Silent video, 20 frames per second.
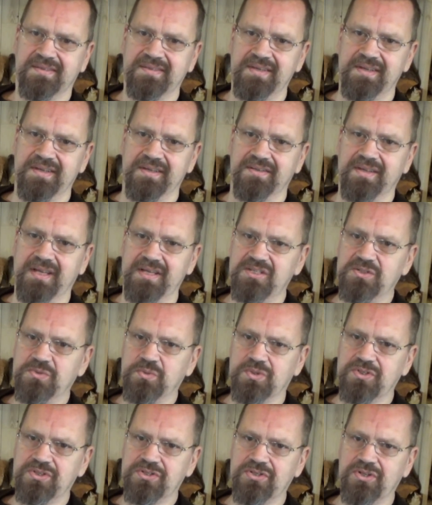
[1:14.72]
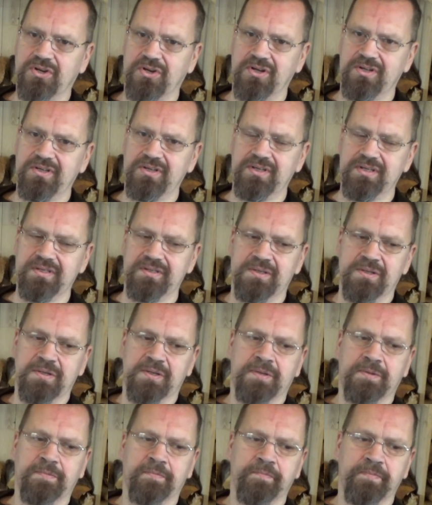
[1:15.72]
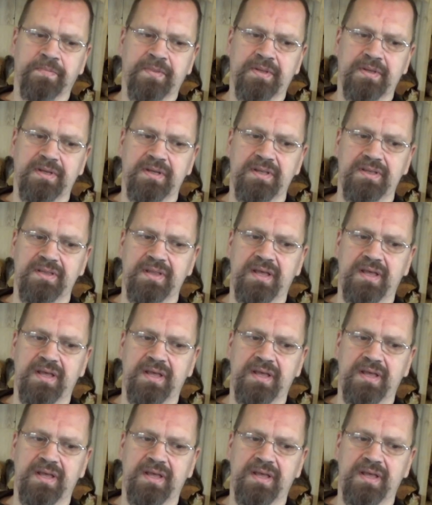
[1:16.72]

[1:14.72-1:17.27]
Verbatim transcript: Yeah, that's what started it. And